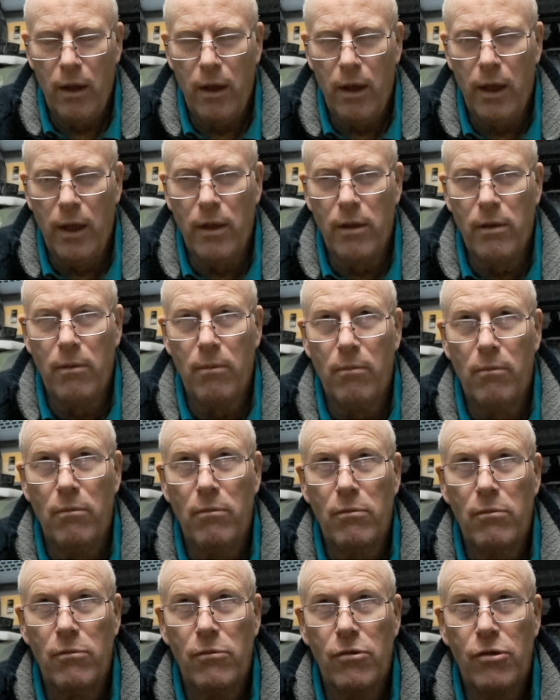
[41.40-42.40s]
It
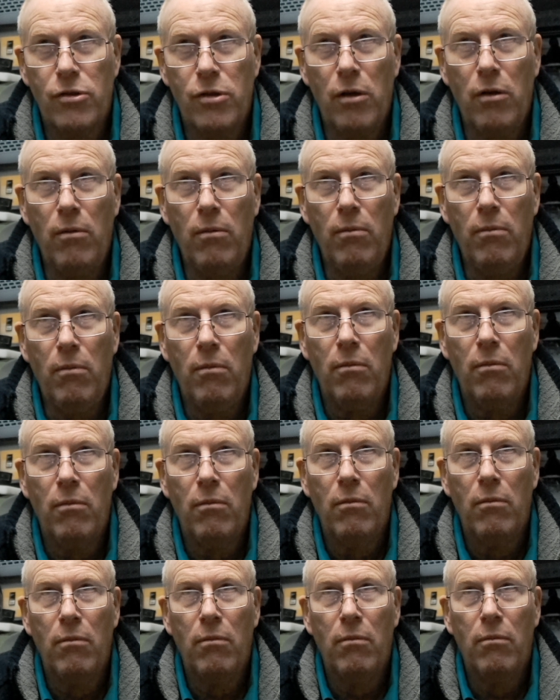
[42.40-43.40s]
soon
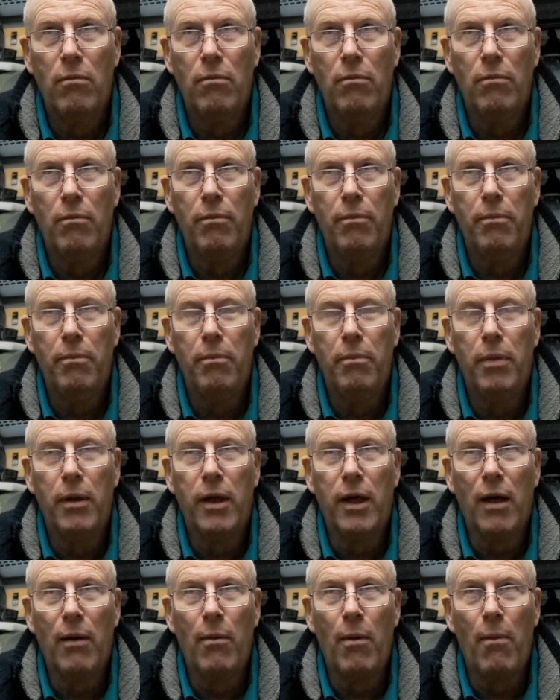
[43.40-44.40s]

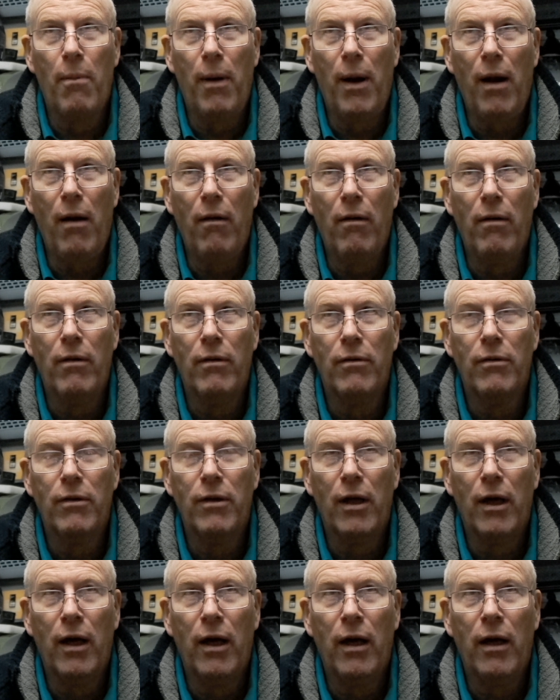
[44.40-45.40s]
became apparent
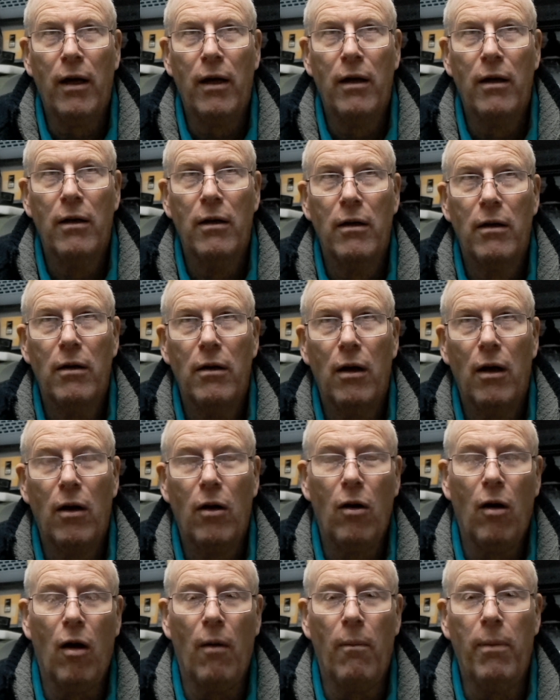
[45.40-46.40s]
that a
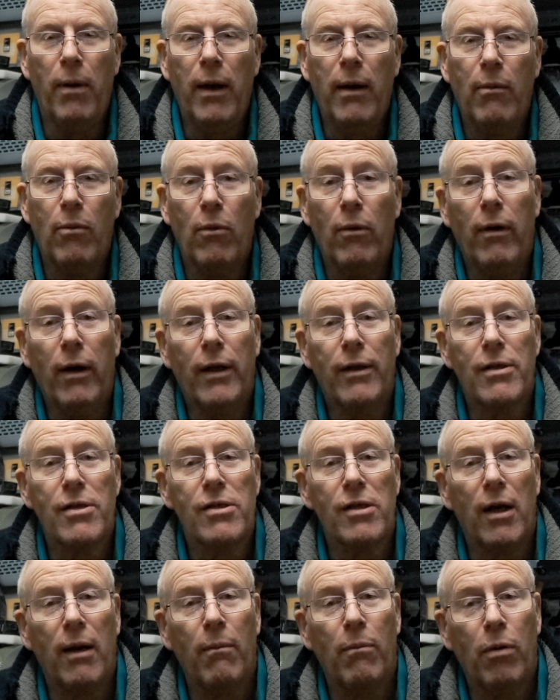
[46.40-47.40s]
lot of people had the
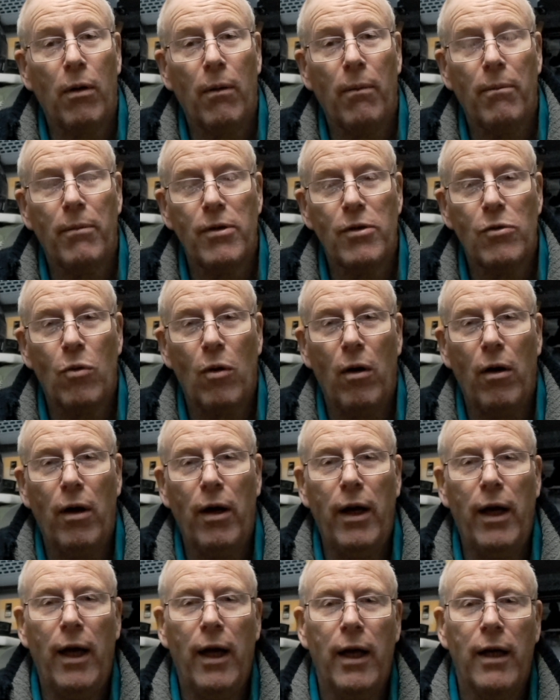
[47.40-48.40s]
same problem as what
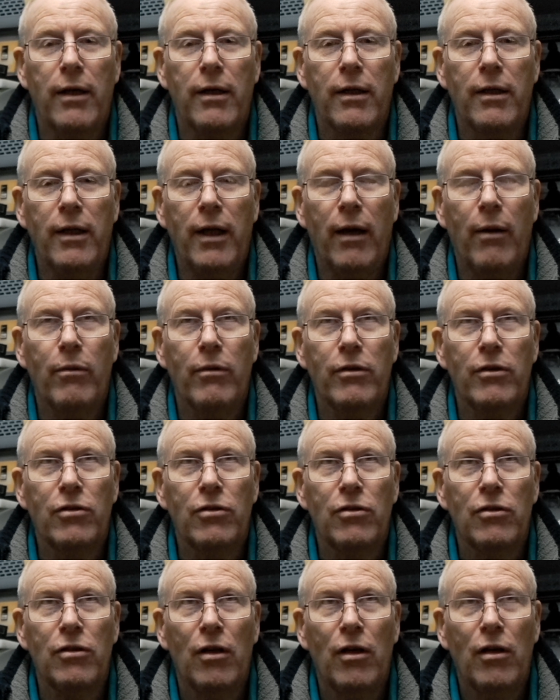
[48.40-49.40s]
I had, and that
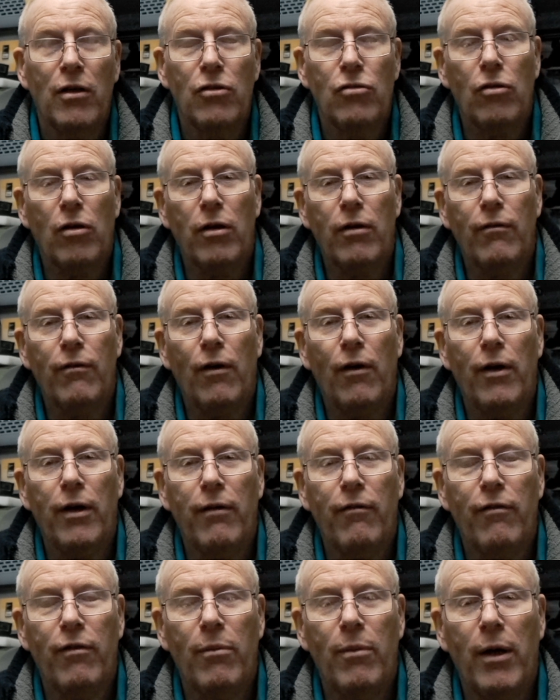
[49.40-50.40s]
was trying to find
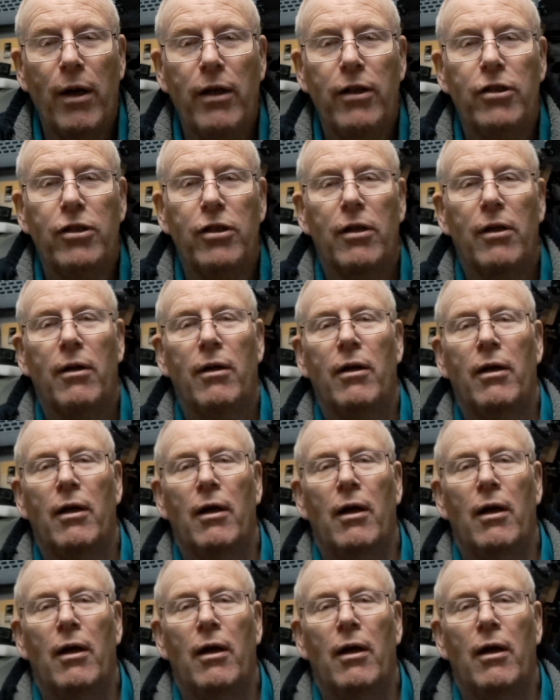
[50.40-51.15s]
information.